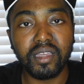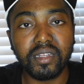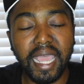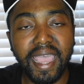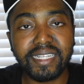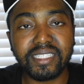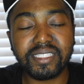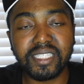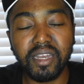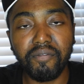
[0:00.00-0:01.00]
that has
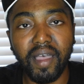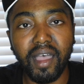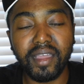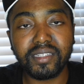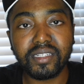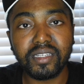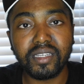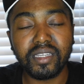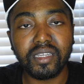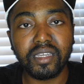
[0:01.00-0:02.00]
incentivized
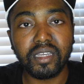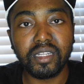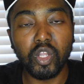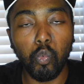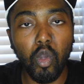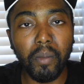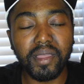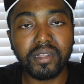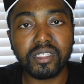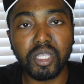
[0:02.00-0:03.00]
the
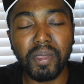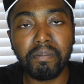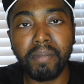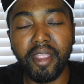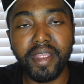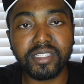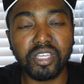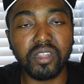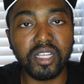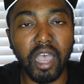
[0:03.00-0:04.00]
woman to be married to
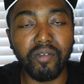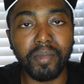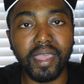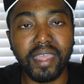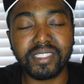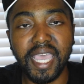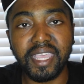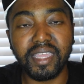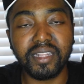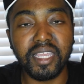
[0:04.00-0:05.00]
the government and
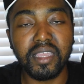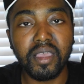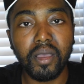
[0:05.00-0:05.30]
taking the